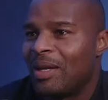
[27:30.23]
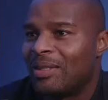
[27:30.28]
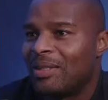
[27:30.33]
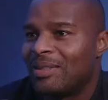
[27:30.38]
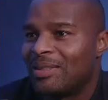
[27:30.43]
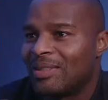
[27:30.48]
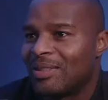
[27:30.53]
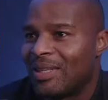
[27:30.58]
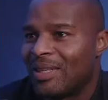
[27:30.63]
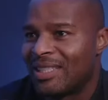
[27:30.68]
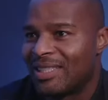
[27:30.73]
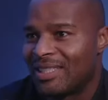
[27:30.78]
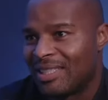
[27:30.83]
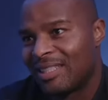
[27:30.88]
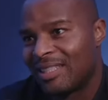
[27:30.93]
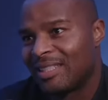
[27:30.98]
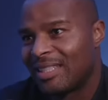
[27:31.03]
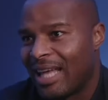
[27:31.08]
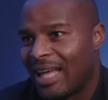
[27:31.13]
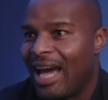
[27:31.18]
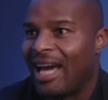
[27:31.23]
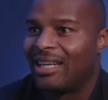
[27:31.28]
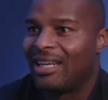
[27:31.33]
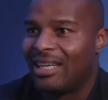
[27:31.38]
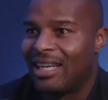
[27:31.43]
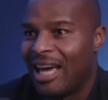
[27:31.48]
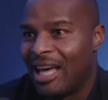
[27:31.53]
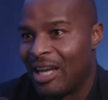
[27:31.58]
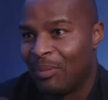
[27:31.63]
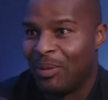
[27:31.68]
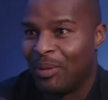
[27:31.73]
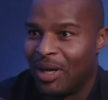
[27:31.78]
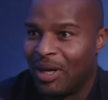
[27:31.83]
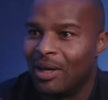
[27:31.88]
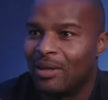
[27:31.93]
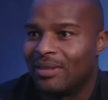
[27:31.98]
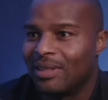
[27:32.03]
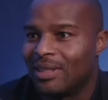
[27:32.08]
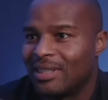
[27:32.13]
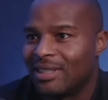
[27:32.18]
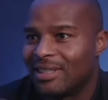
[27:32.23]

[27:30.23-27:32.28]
so there's still that element of it.